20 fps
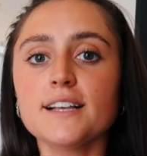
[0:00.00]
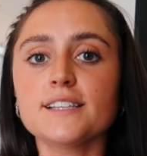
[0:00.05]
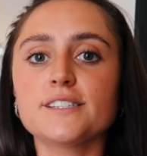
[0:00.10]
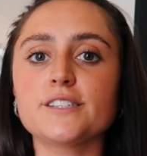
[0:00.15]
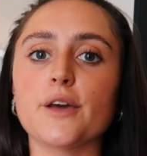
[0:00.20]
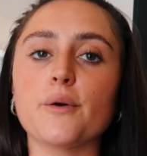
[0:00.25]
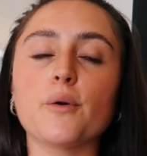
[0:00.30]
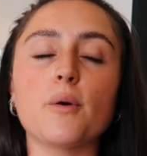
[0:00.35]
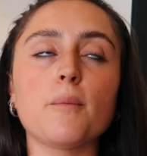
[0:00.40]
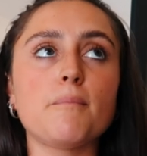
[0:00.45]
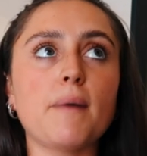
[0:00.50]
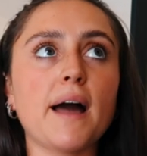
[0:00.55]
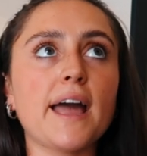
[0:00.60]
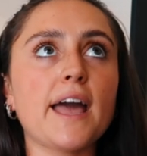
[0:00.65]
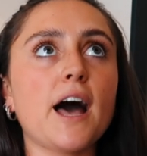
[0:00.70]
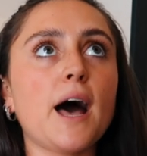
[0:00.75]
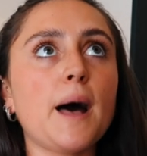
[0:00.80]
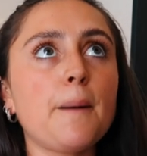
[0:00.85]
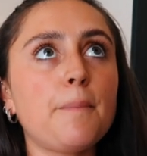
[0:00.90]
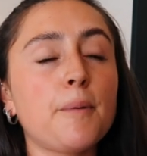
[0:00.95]
So
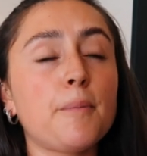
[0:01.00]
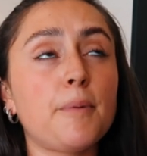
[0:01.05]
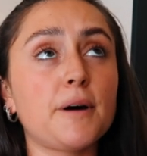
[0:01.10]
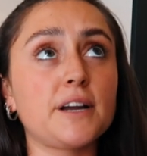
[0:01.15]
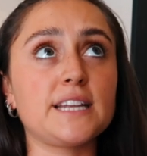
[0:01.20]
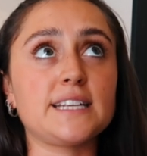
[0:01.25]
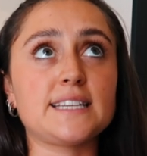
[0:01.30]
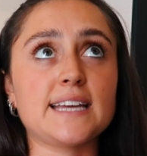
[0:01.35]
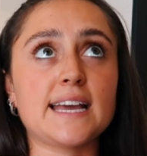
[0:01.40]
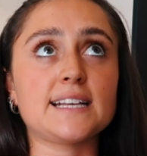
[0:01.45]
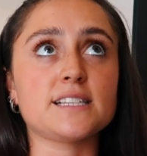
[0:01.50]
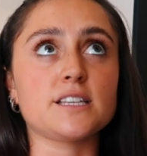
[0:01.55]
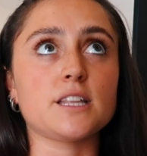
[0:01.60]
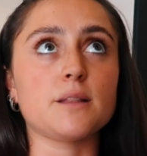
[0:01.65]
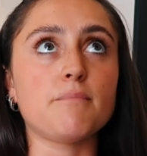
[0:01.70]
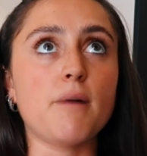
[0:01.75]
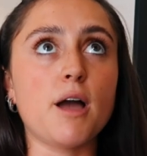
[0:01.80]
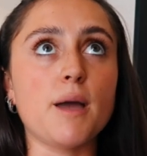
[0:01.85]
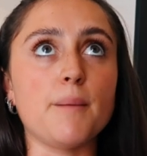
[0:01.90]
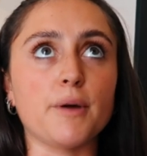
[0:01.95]
my upper body days at
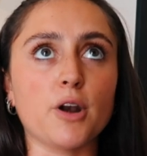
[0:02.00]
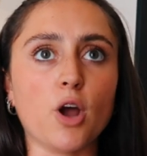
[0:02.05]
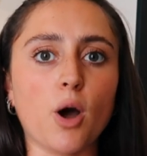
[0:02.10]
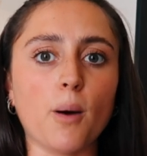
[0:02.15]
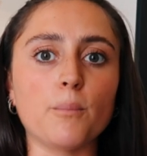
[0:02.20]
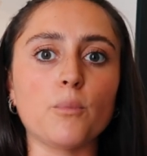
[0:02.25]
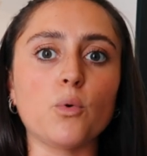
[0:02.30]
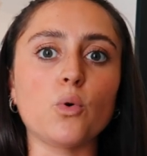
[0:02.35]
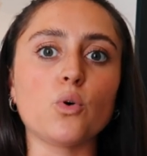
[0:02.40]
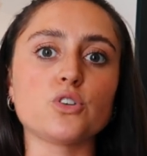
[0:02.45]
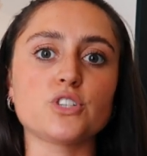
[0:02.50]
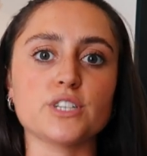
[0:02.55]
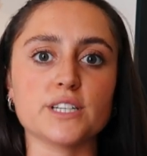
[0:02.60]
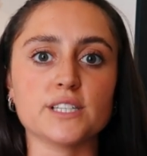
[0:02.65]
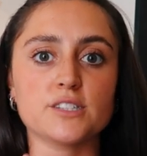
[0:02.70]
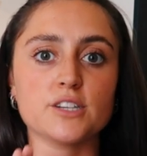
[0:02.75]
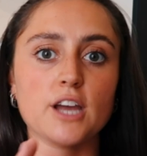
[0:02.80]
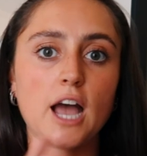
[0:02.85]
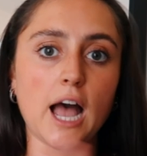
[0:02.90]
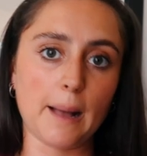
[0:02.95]
the moment are more
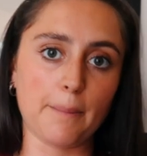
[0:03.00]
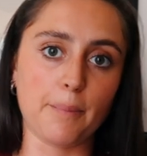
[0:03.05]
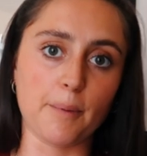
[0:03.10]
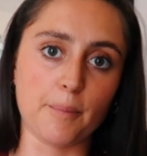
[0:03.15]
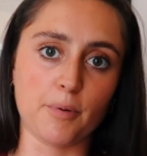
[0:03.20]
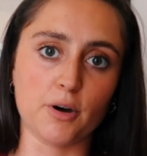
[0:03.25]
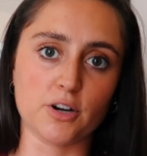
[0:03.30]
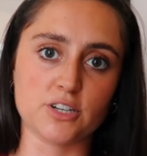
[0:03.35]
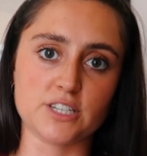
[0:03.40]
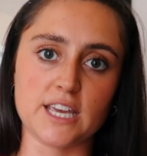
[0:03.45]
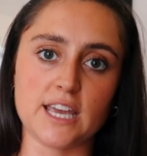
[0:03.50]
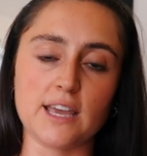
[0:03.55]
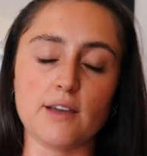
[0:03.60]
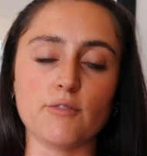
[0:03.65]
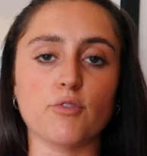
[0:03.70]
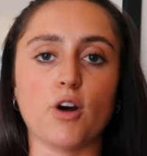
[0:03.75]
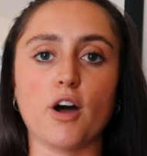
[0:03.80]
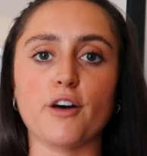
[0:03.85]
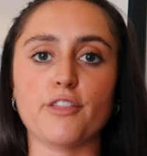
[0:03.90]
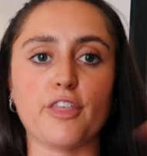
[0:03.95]
just upper body
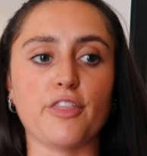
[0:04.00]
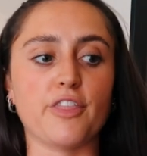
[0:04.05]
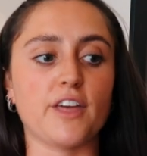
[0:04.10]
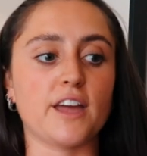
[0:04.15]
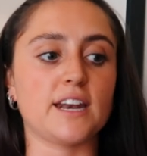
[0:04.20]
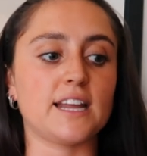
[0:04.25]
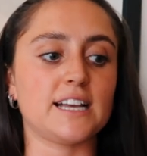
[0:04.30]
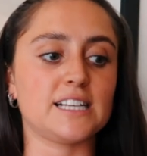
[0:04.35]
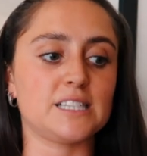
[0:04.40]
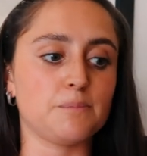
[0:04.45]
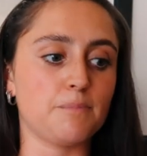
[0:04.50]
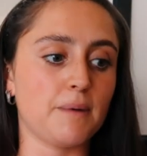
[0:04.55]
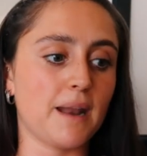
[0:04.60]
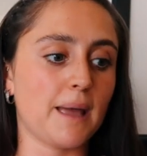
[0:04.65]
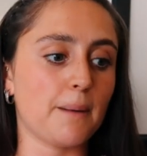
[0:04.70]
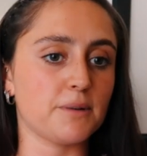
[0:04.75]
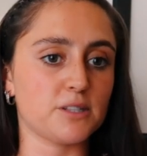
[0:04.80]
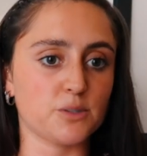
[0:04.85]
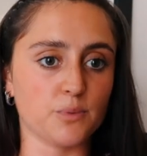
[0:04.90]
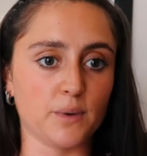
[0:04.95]
rather than a
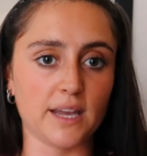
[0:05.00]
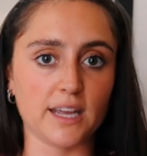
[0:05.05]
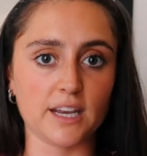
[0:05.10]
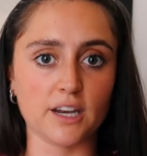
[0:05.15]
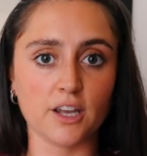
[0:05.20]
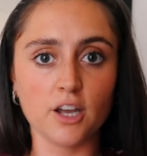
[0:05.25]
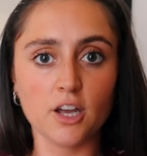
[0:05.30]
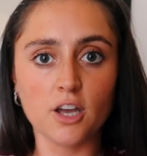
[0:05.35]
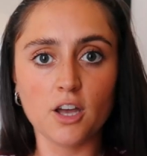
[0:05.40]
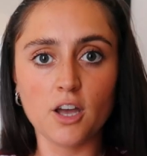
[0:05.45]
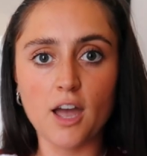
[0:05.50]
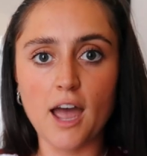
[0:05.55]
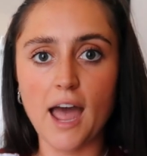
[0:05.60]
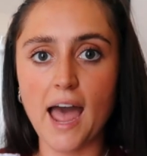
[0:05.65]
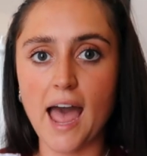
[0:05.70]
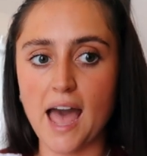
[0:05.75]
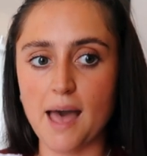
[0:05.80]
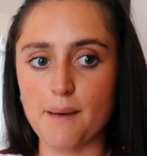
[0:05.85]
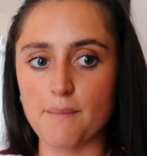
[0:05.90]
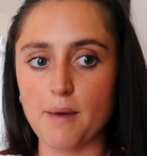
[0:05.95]
split between
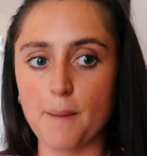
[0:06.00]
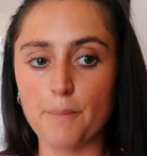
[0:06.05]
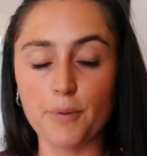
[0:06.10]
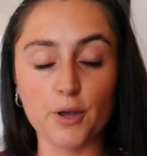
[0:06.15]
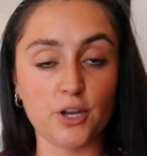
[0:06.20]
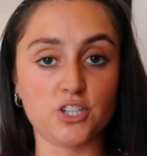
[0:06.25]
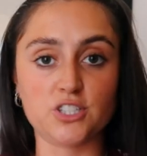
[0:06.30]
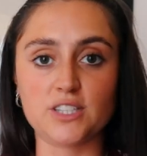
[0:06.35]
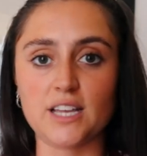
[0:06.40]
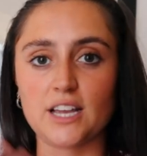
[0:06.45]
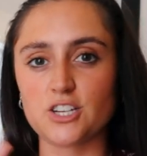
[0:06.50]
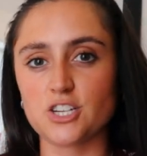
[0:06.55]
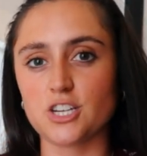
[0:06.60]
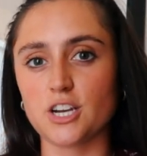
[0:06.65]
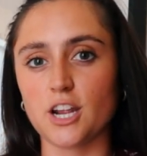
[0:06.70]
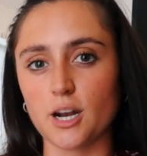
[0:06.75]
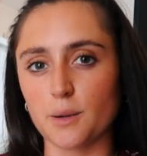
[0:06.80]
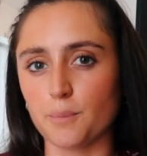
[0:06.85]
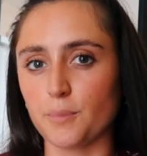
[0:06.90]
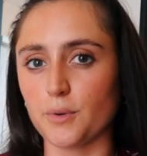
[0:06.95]
a push
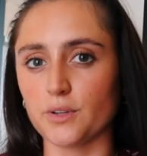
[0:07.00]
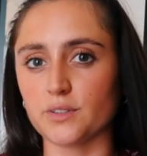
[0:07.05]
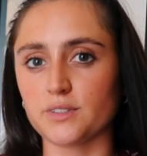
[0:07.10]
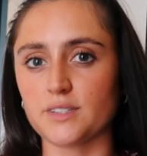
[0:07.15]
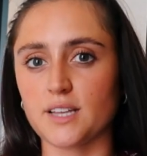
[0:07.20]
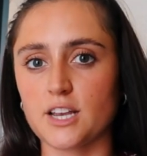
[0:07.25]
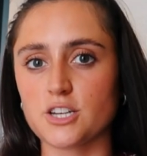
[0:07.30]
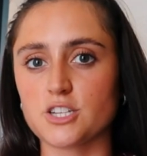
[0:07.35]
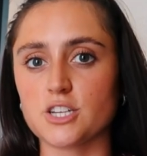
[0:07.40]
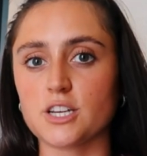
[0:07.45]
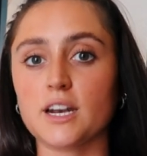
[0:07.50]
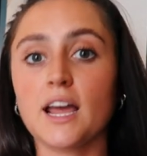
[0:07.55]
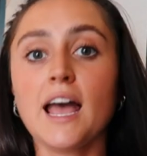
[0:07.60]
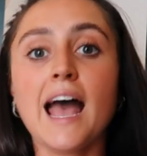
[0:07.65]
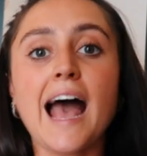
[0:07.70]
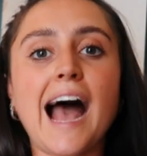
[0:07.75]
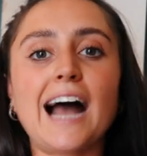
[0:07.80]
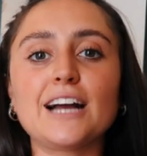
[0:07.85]
session and a pull session.